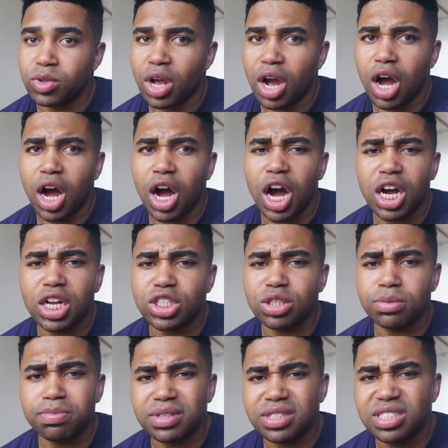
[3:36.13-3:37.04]
A
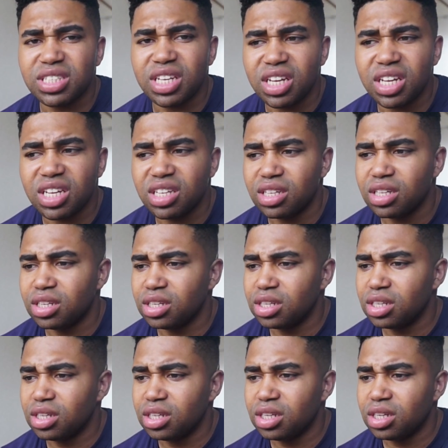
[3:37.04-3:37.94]
hundred percent
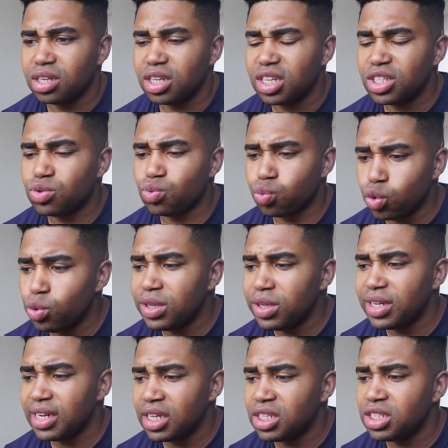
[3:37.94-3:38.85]
is
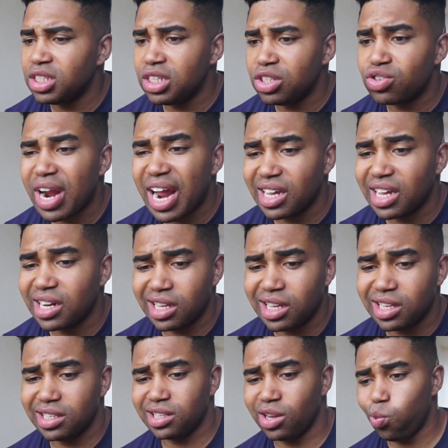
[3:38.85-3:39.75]
rooted in G Dragon.
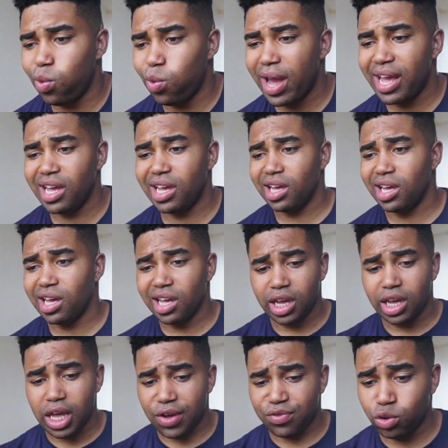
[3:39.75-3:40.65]
The way,
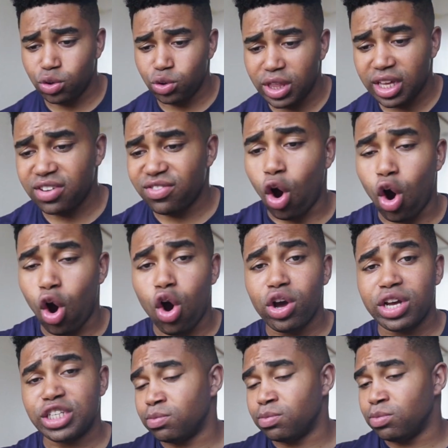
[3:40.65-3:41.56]
if you think of all
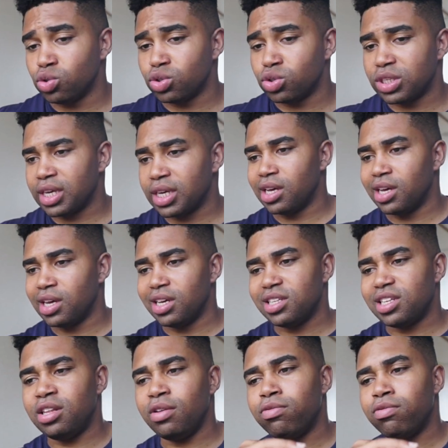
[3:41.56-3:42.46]
his music,
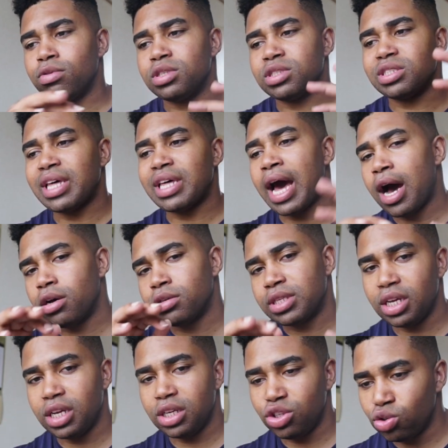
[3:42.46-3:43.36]
the different styles
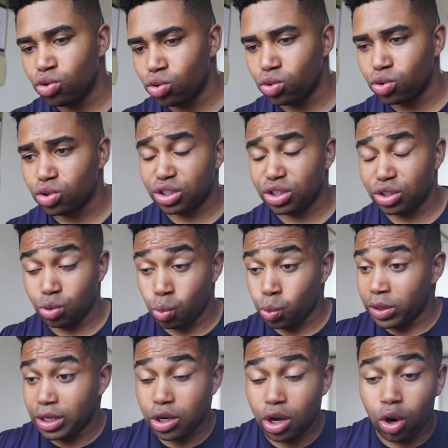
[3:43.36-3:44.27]
that he used,
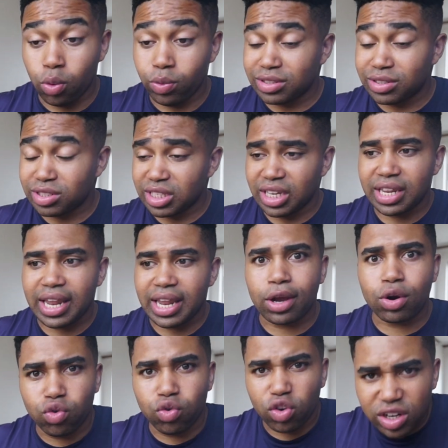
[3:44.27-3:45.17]
we know we've seen like
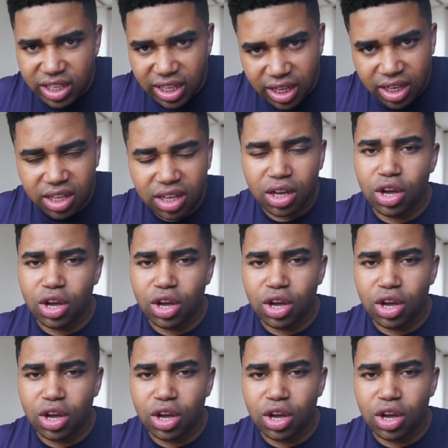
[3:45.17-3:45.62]
Crooked,